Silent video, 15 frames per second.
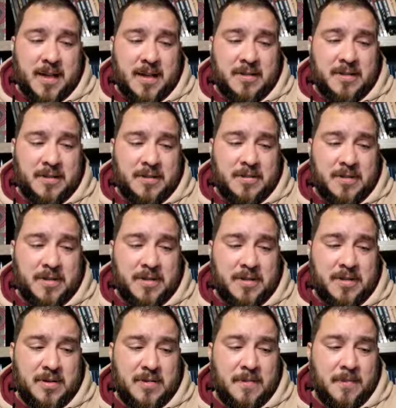
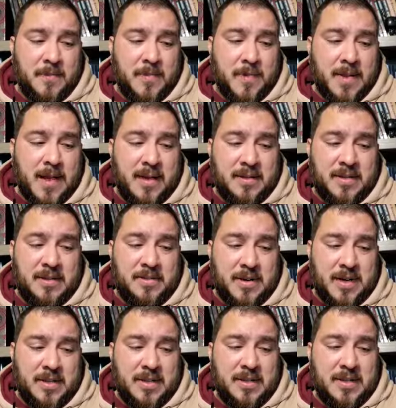constitution
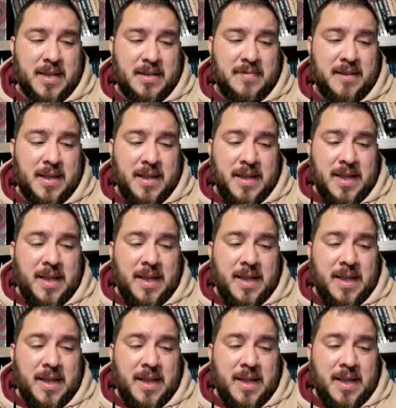concentration saves,